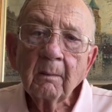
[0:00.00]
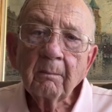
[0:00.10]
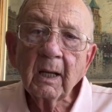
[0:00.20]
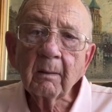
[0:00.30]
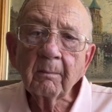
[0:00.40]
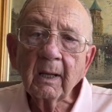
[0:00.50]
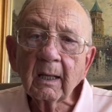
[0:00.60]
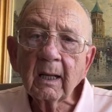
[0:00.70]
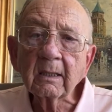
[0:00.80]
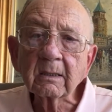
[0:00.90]
Bang
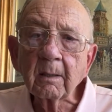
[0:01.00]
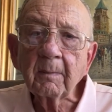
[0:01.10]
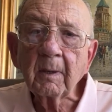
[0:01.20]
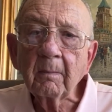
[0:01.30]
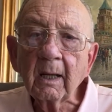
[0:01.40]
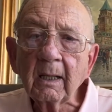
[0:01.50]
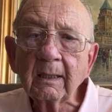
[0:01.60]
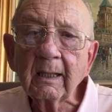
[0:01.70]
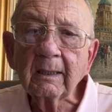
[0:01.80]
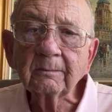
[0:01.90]
Bang asking me my
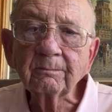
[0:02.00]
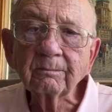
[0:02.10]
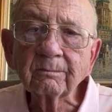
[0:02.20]
name.